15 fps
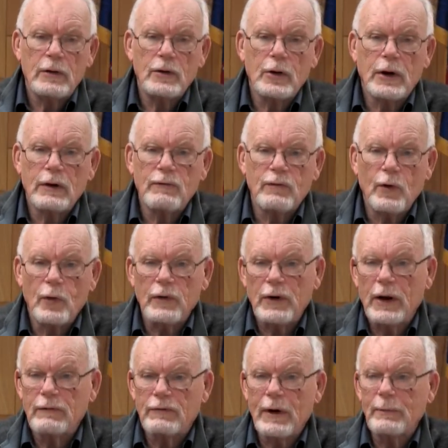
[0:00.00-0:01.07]
you can vote
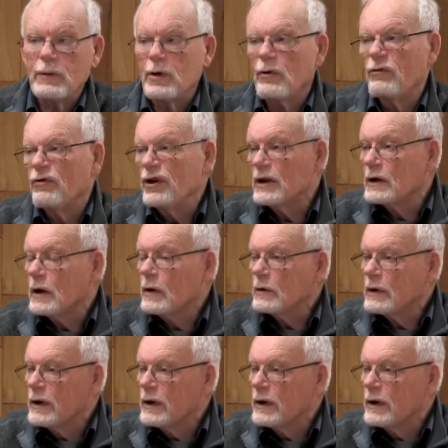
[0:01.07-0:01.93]
from your vehicle